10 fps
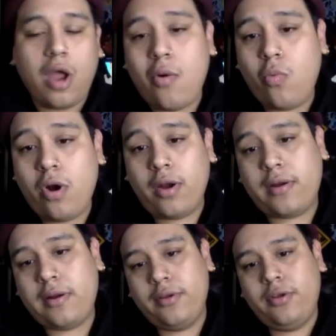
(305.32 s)
work
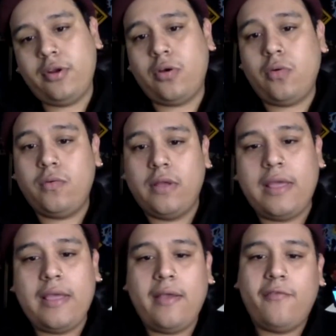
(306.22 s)

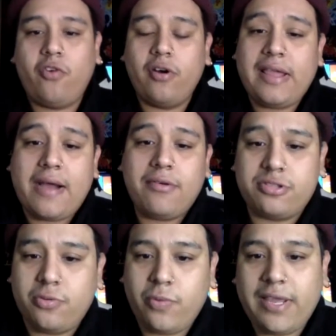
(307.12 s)
40 hours
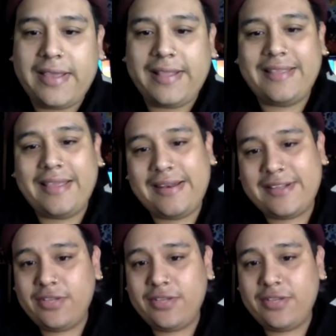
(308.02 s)
a week and then still